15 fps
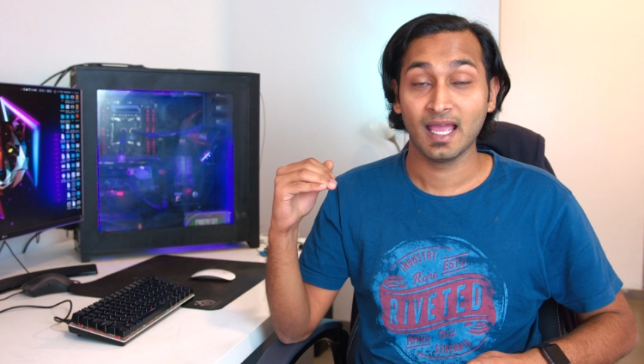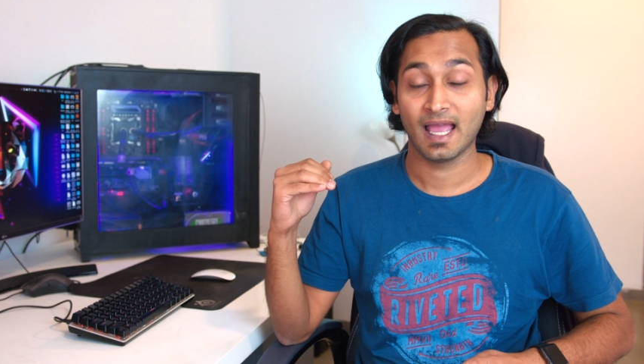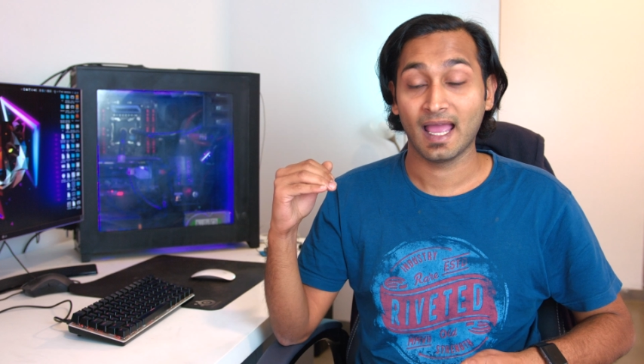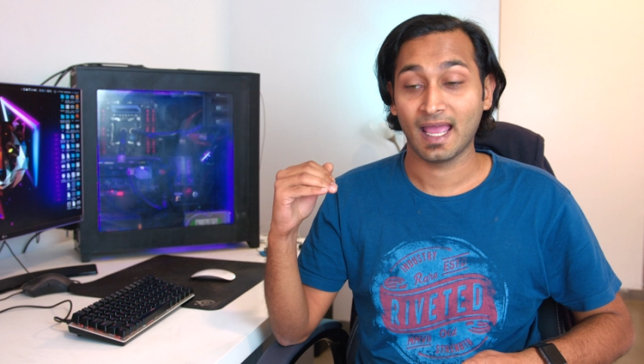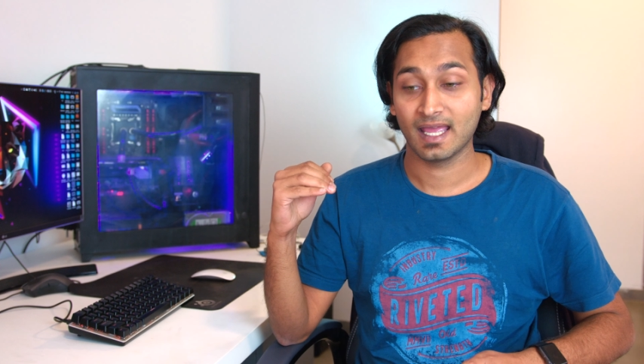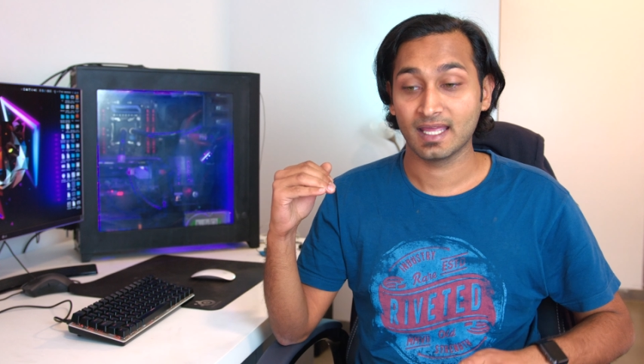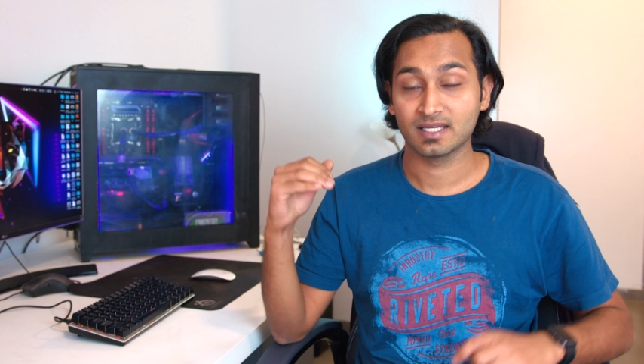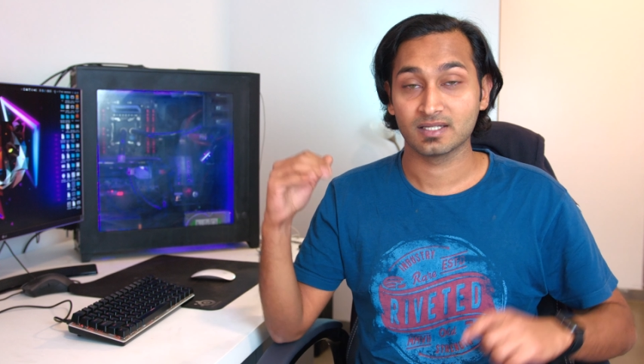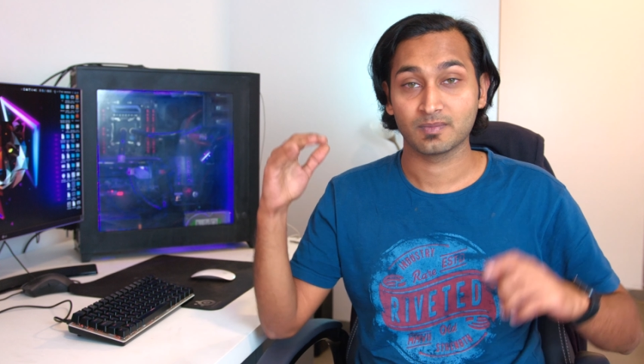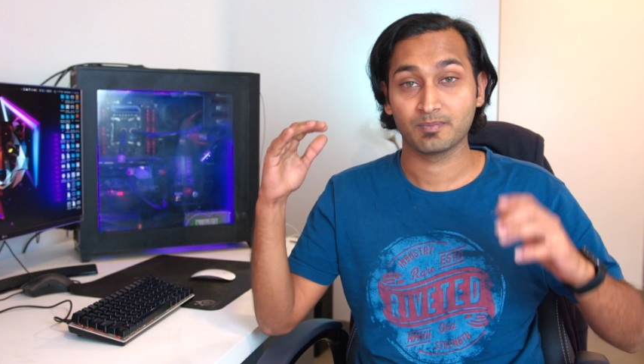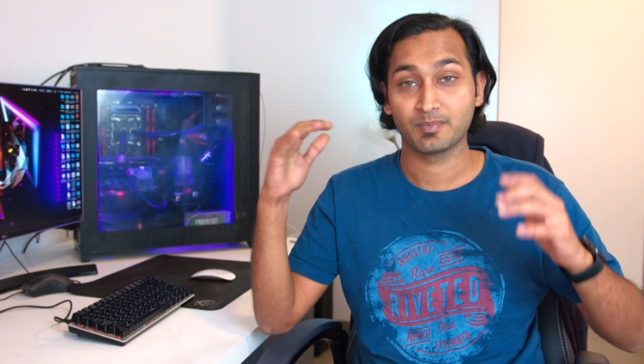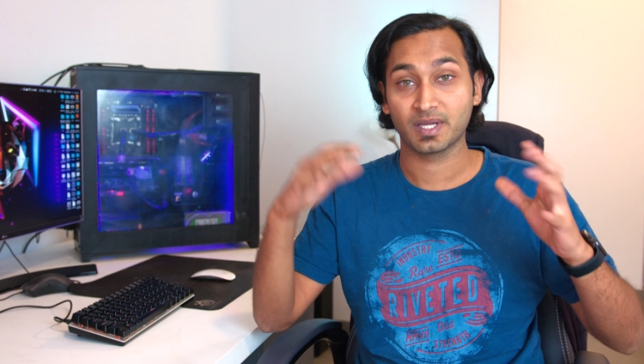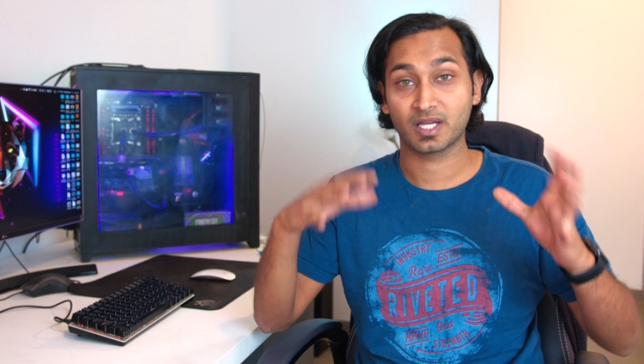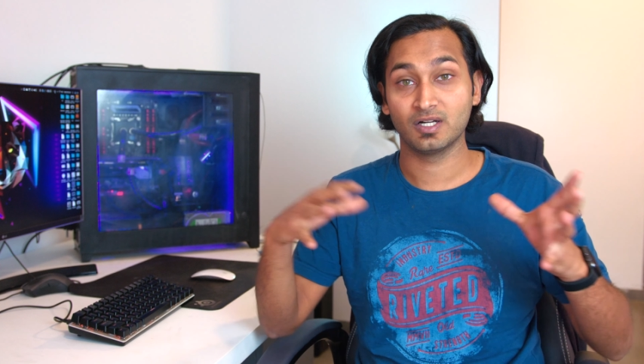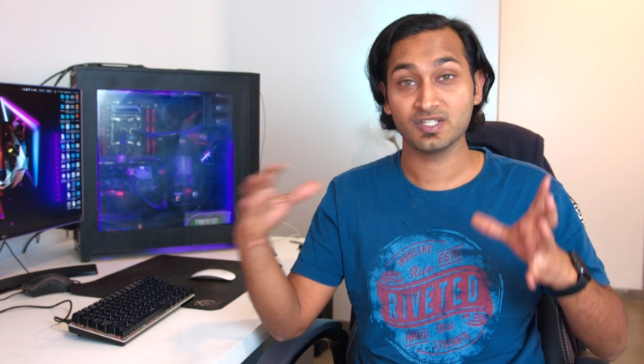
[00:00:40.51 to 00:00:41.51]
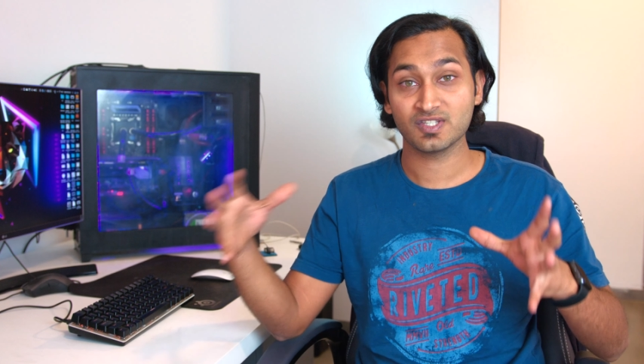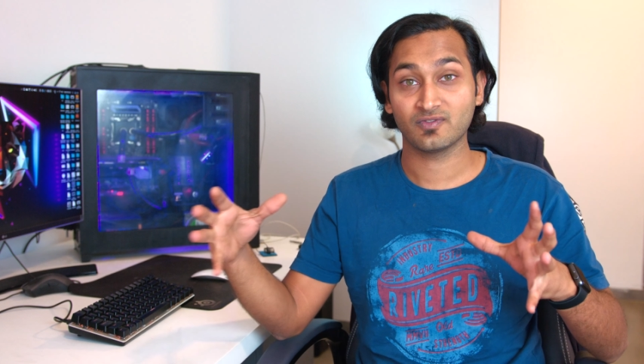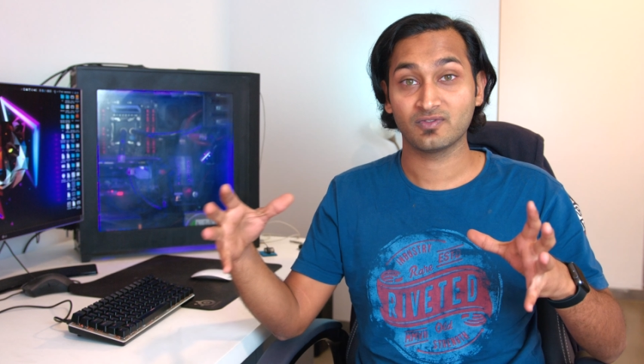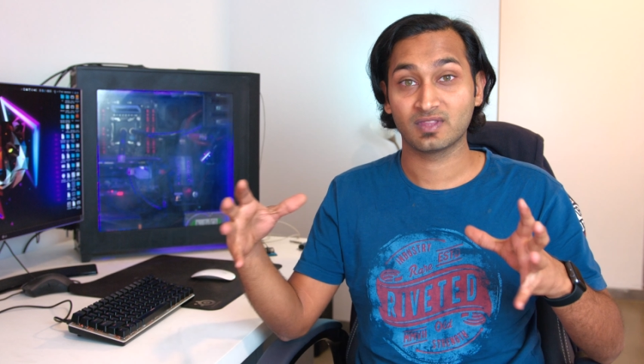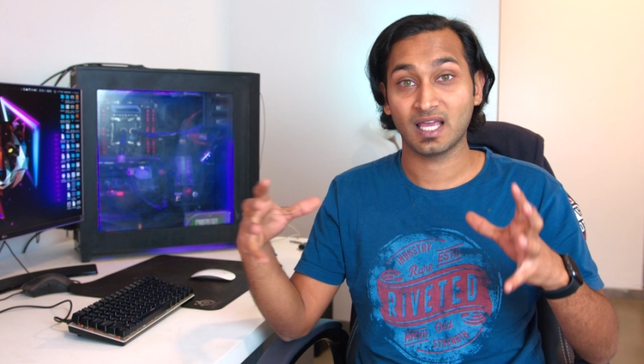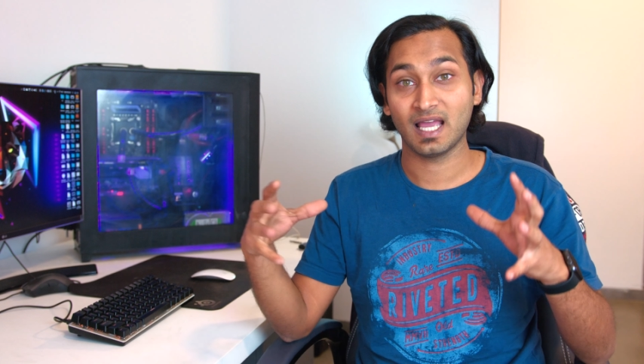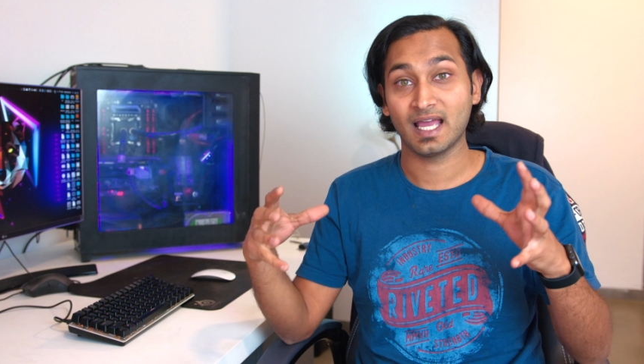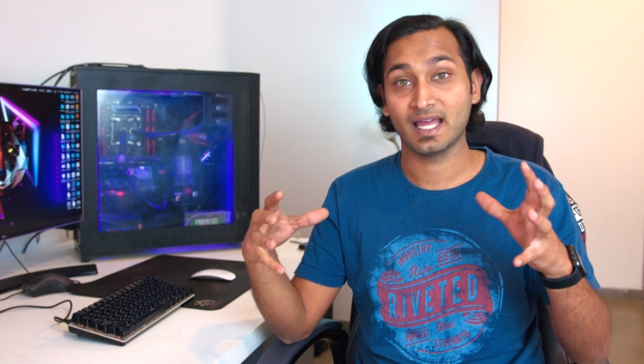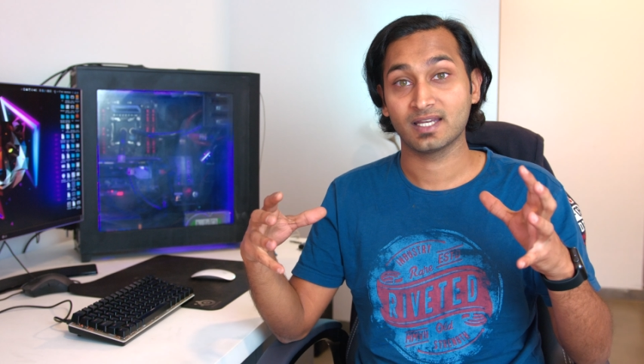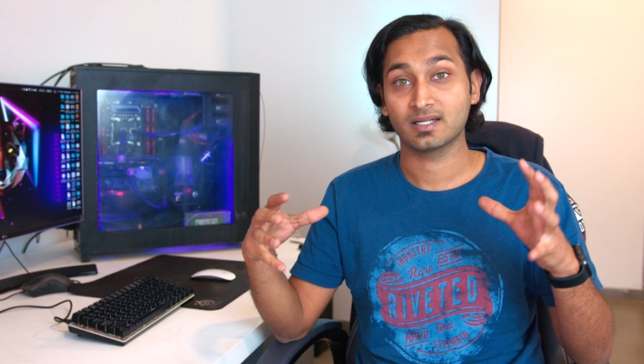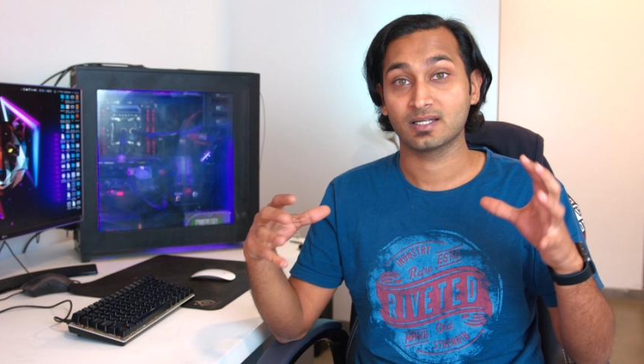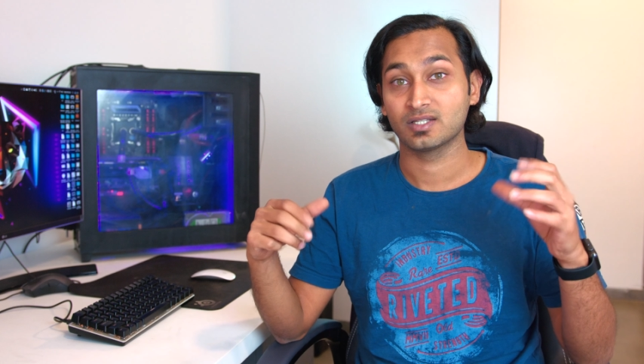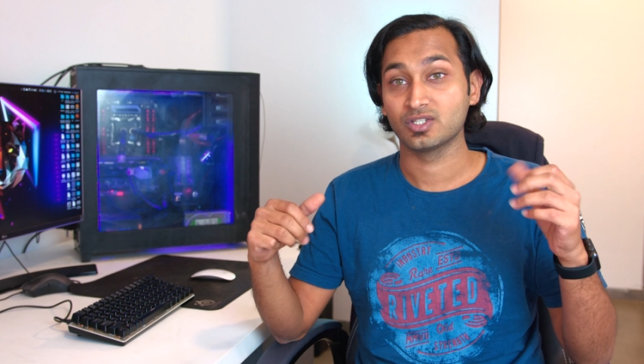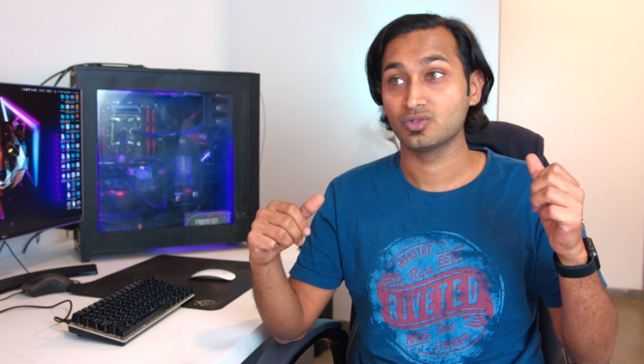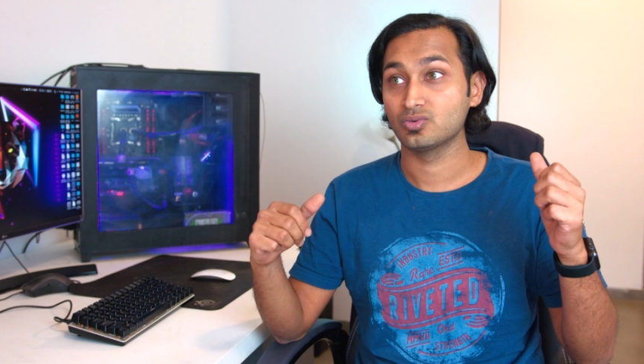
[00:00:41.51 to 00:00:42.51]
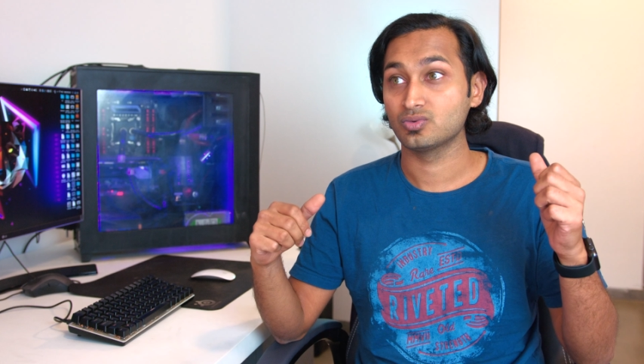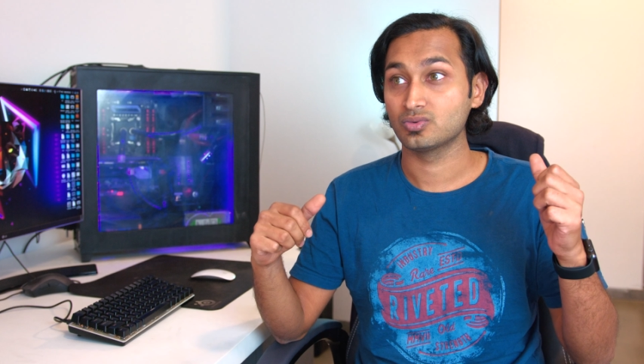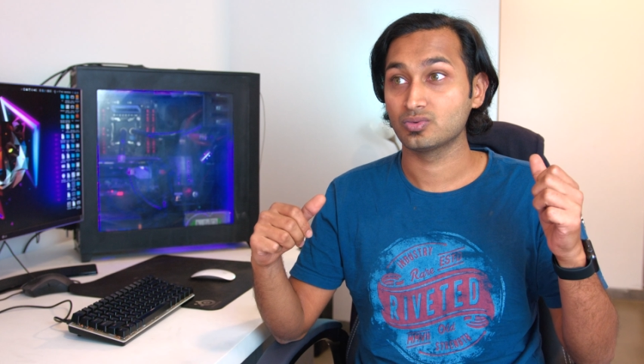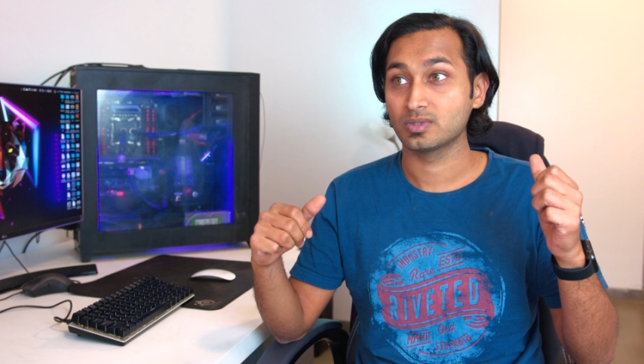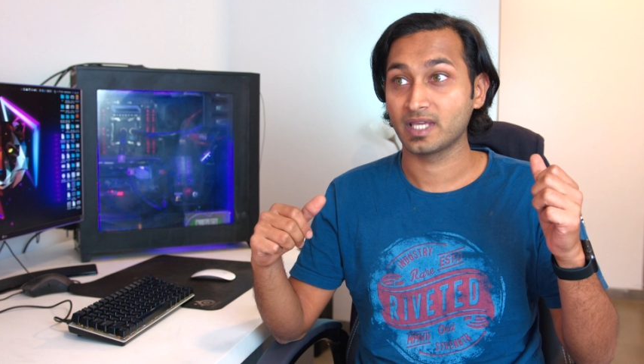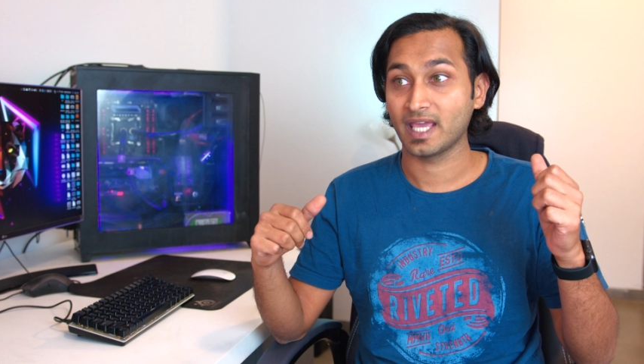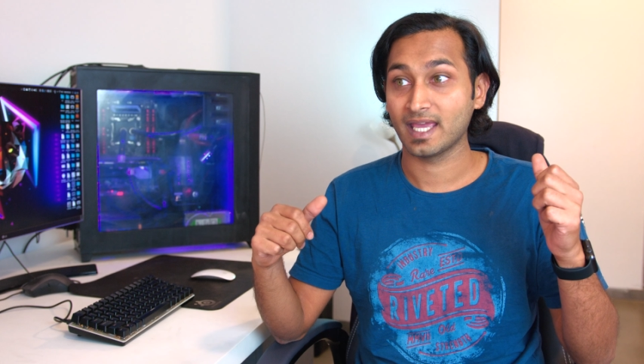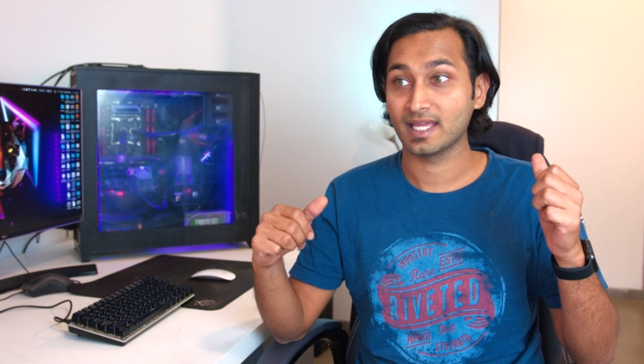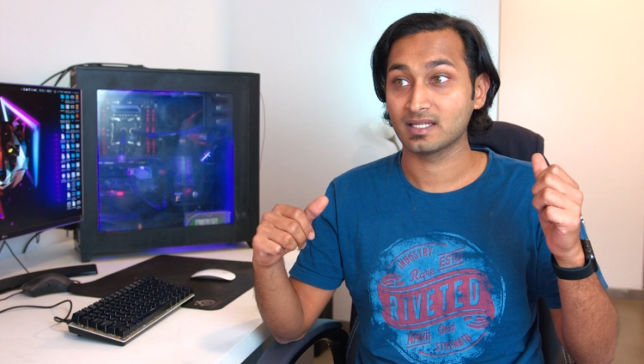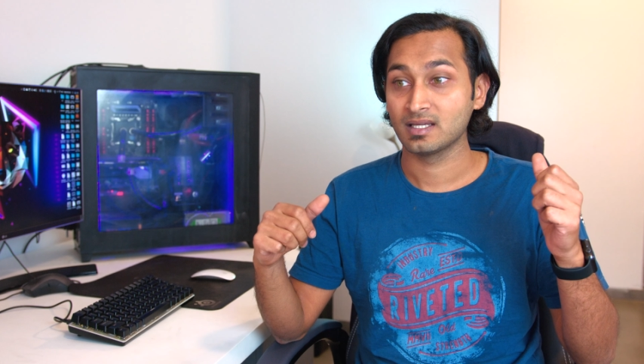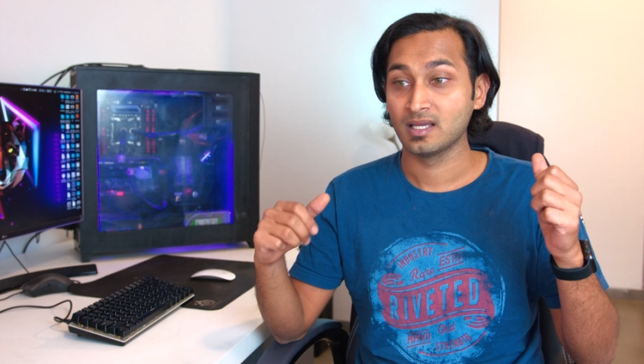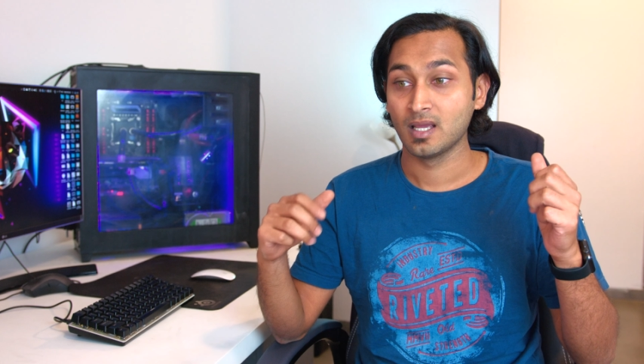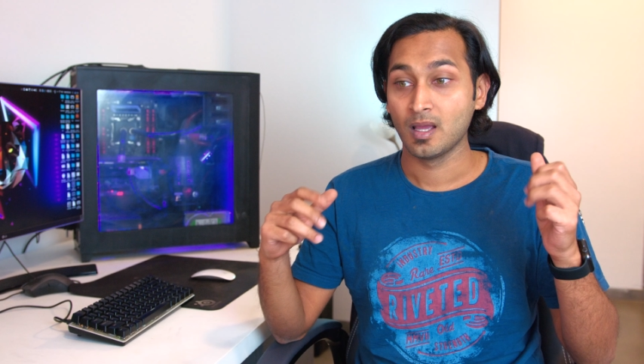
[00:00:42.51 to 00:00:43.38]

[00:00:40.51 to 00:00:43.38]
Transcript: and because of that you get